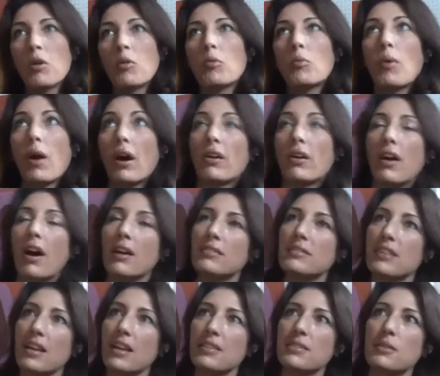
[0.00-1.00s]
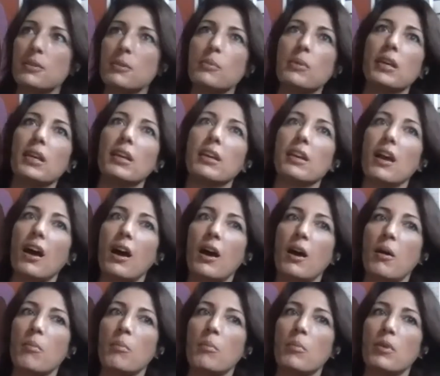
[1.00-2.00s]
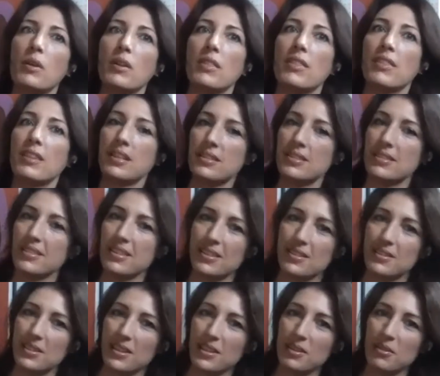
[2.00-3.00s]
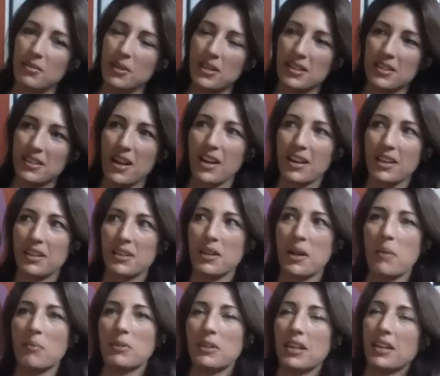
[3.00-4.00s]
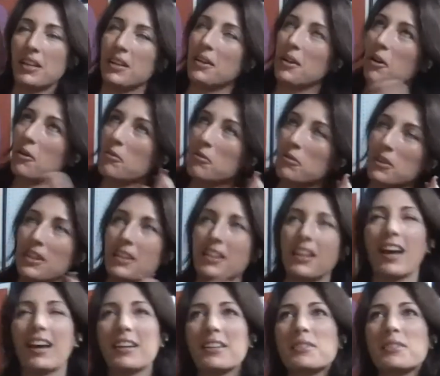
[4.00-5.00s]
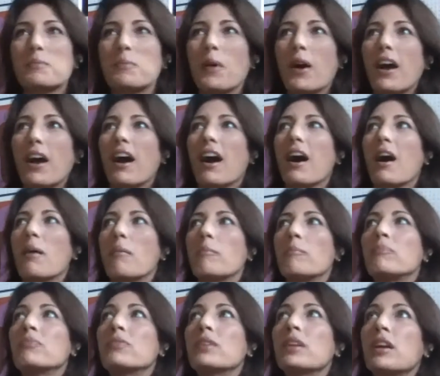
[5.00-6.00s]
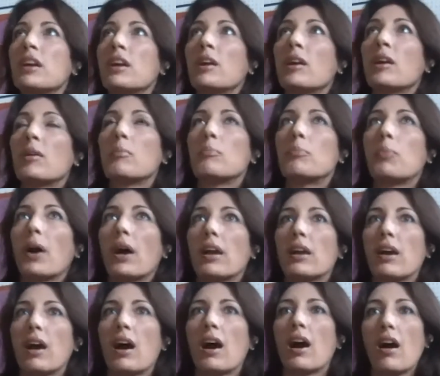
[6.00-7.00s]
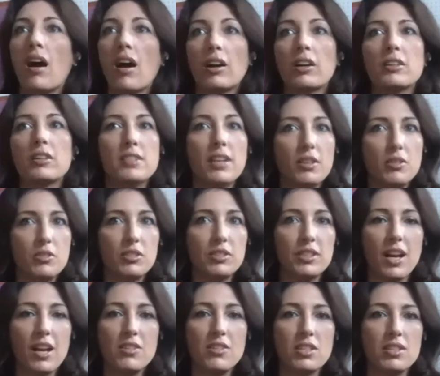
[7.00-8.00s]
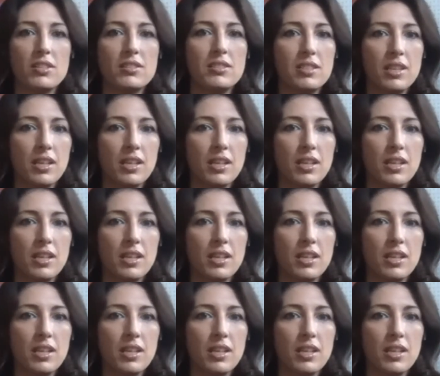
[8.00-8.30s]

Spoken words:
Well, on Dead to Me, this season we did not get nominated. Hopefully next, but but Architectural Digest